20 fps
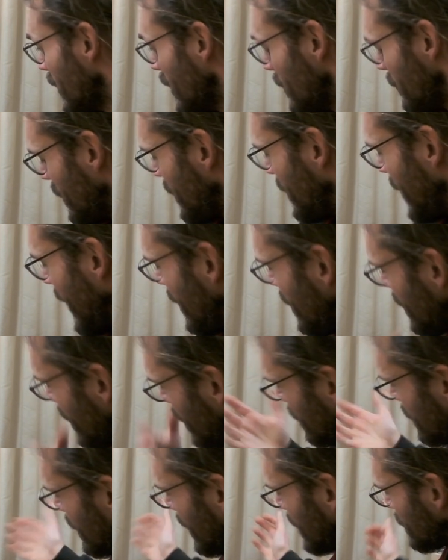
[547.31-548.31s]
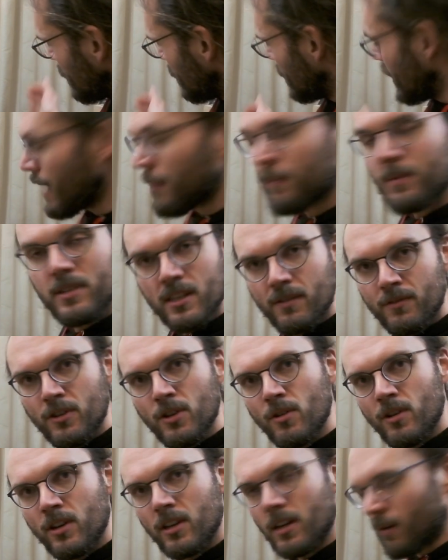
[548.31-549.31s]
But there you go, that's what happens if you
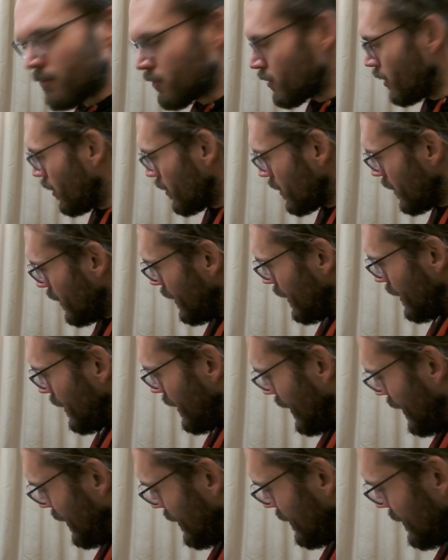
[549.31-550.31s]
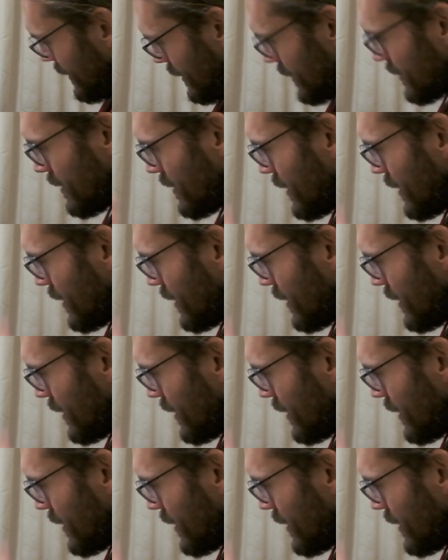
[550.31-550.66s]
hook it up wrong. And this is